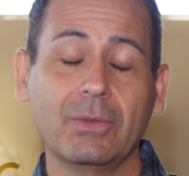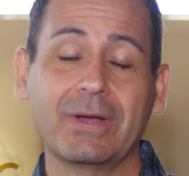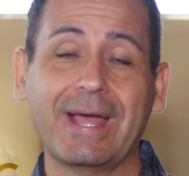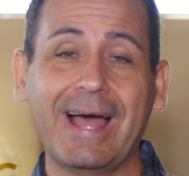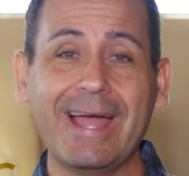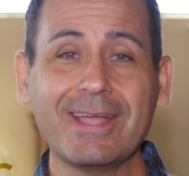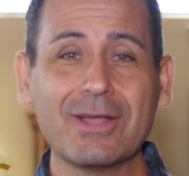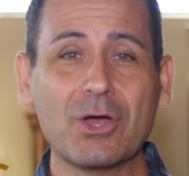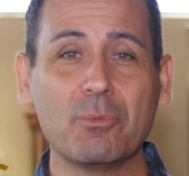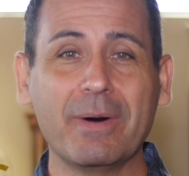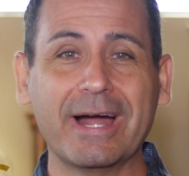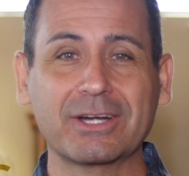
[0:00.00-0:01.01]
Look, I can
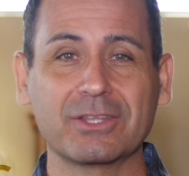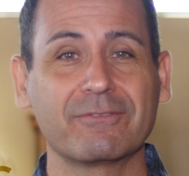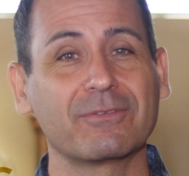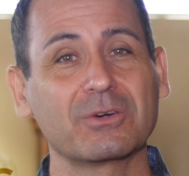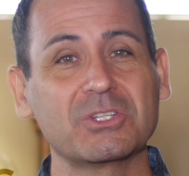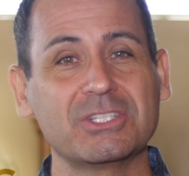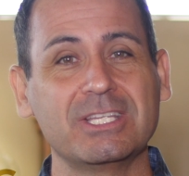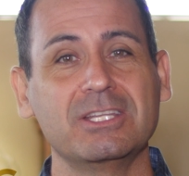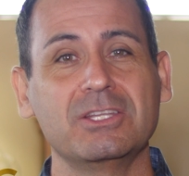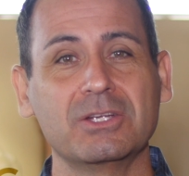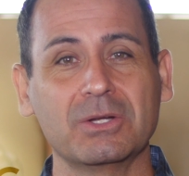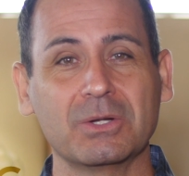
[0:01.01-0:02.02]
go back to the first
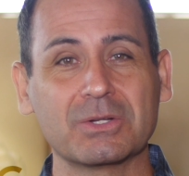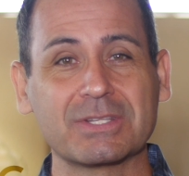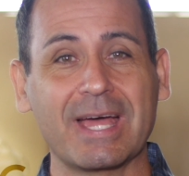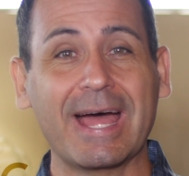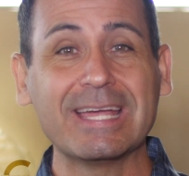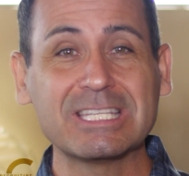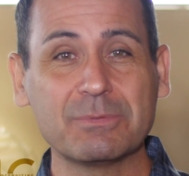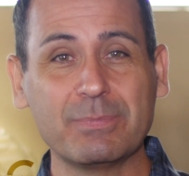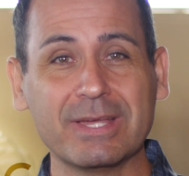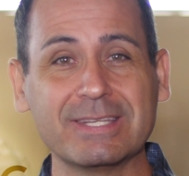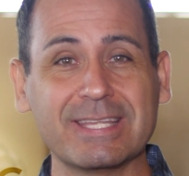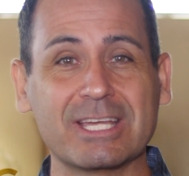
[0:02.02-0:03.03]
10 years I
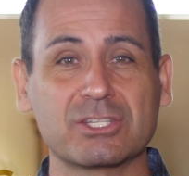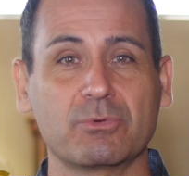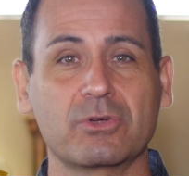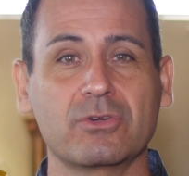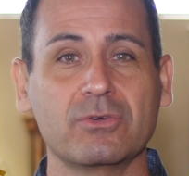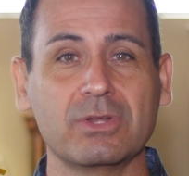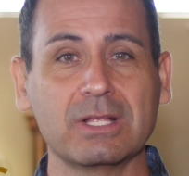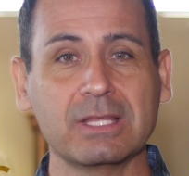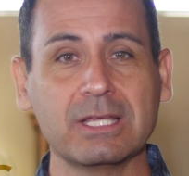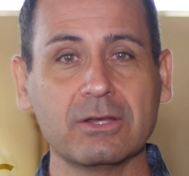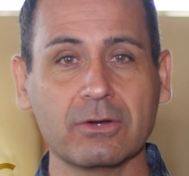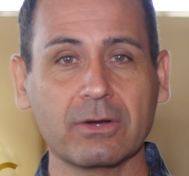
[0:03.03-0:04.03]
spent as a recruiting
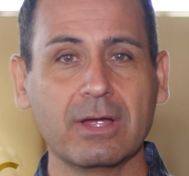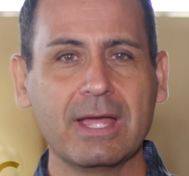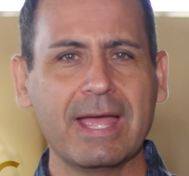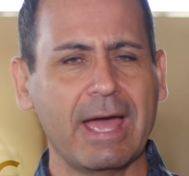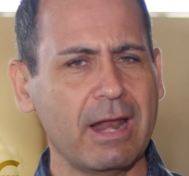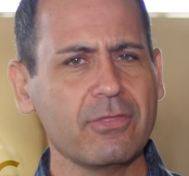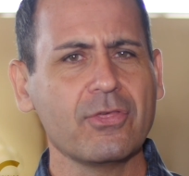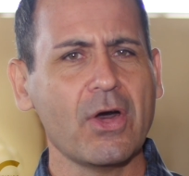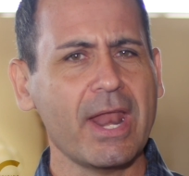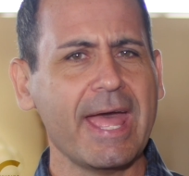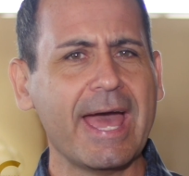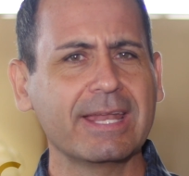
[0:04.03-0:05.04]
leader, and I
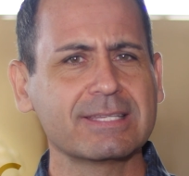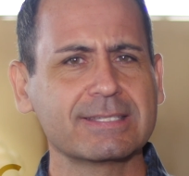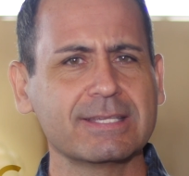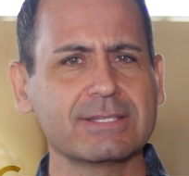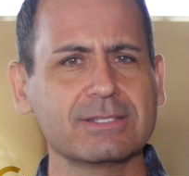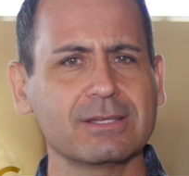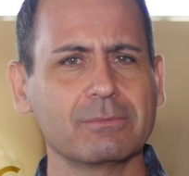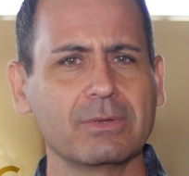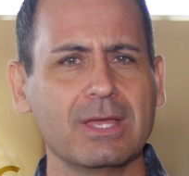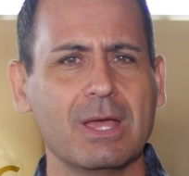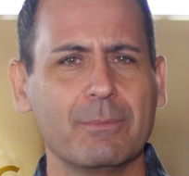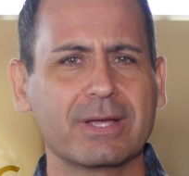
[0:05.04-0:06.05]
thought I had a system
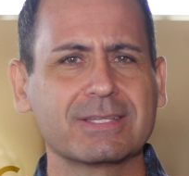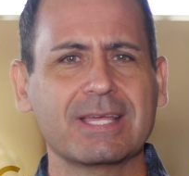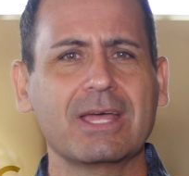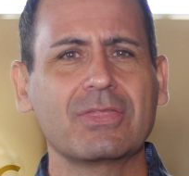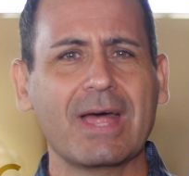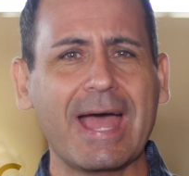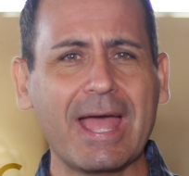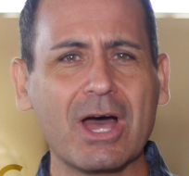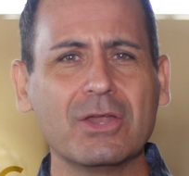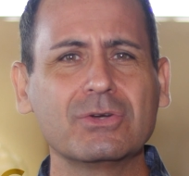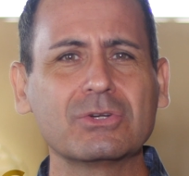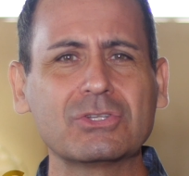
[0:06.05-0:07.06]
because I
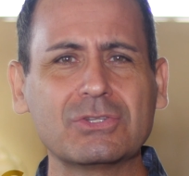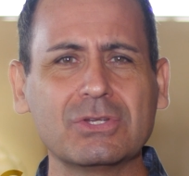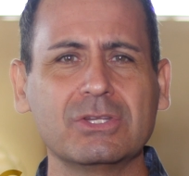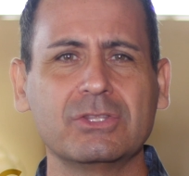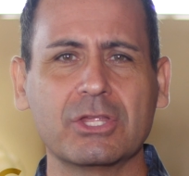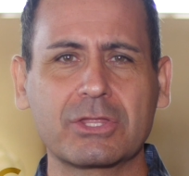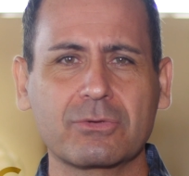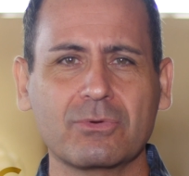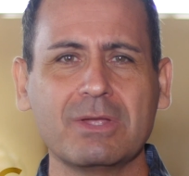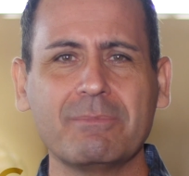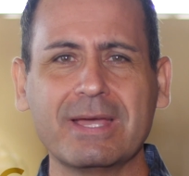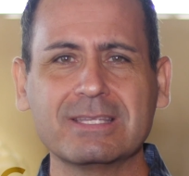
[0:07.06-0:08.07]
understood the
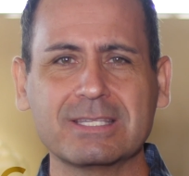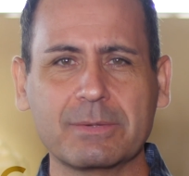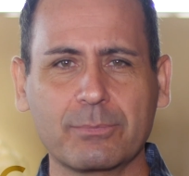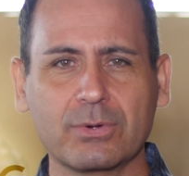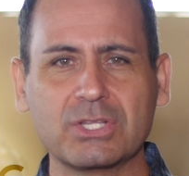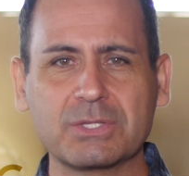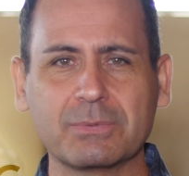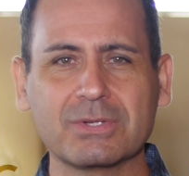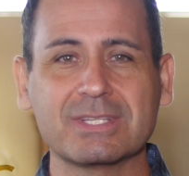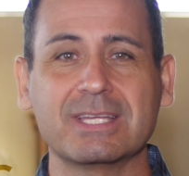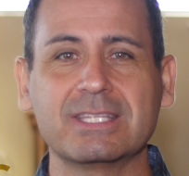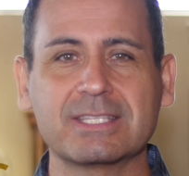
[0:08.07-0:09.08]
three basic
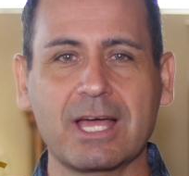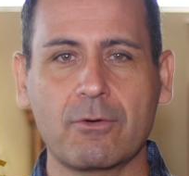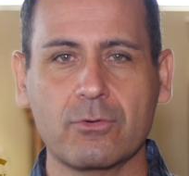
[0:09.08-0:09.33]
principles inside